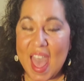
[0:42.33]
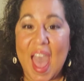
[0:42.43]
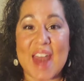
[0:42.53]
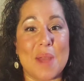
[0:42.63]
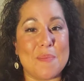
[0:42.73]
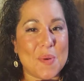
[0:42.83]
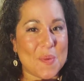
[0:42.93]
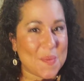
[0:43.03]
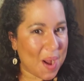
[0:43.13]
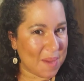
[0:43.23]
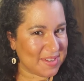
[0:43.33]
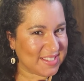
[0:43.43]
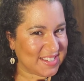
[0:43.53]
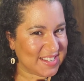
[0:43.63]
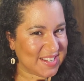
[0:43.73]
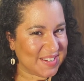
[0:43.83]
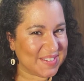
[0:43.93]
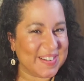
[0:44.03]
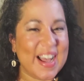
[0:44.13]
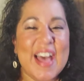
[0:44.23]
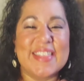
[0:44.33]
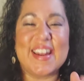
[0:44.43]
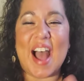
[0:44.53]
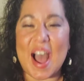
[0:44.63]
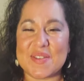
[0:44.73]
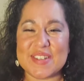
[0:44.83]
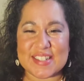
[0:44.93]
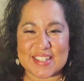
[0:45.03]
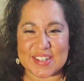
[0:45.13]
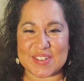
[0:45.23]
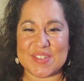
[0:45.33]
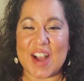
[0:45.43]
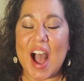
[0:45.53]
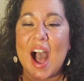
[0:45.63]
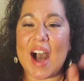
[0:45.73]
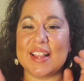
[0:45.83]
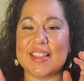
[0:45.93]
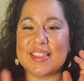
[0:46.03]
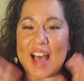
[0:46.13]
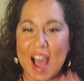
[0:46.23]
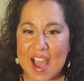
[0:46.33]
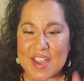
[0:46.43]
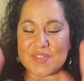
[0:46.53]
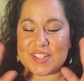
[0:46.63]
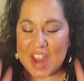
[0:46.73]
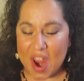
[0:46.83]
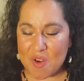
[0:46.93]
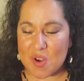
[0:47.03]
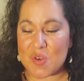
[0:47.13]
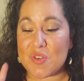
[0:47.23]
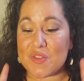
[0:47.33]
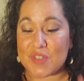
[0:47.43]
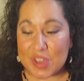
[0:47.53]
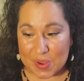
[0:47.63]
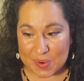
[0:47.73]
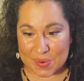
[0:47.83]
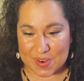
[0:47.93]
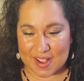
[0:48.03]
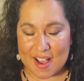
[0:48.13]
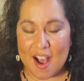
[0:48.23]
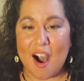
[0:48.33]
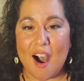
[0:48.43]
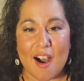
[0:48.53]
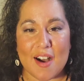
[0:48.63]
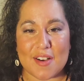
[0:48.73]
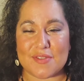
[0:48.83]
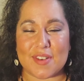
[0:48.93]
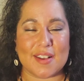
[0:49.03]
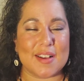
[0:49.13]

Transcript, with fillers: And I promised you that I would do a live tarot review of